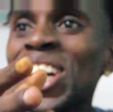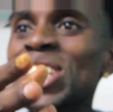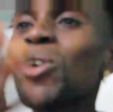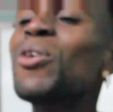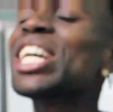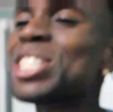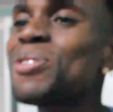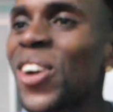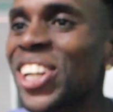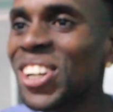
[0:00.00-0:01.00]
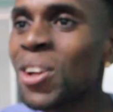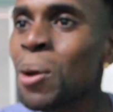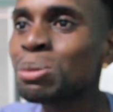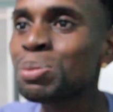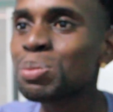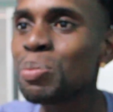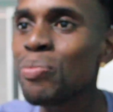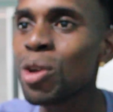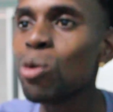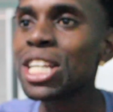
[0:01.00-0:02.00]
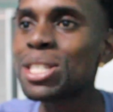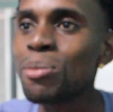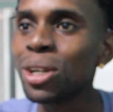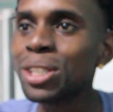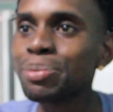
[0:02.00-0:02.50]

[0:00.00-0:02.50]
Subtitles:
So who gets the money? Who gets the money?